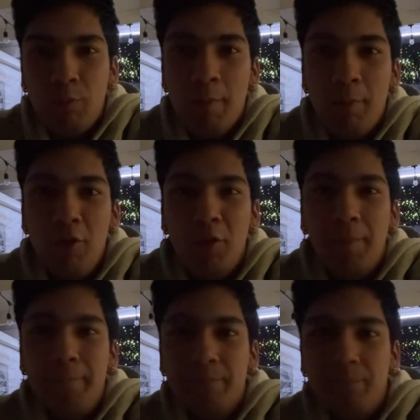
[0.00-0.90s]

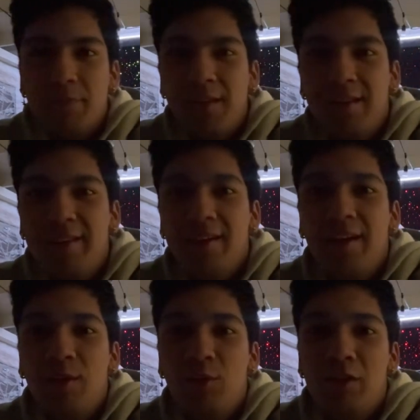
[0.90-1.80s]
Remember he
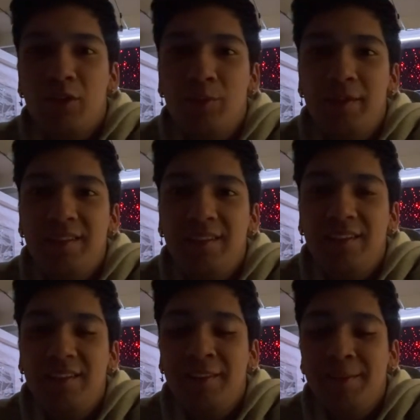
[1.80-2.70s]
got everyone Hubie
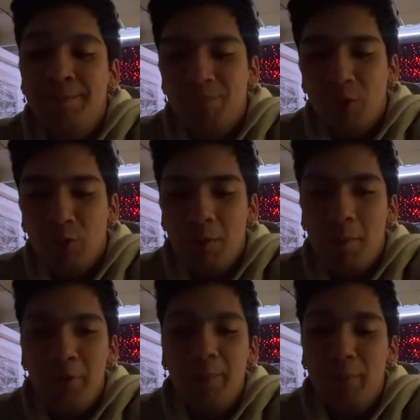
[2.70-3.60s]
teeth?
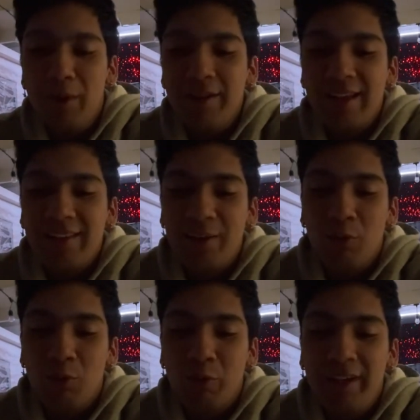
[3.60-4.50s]
Remember the book that
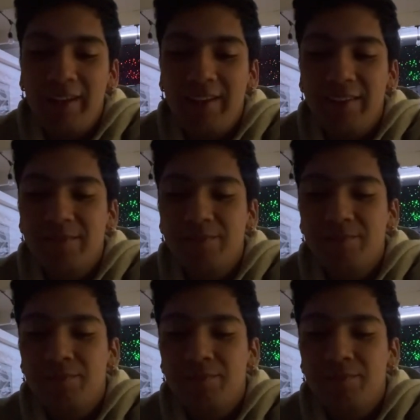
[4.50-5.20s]
they were reading?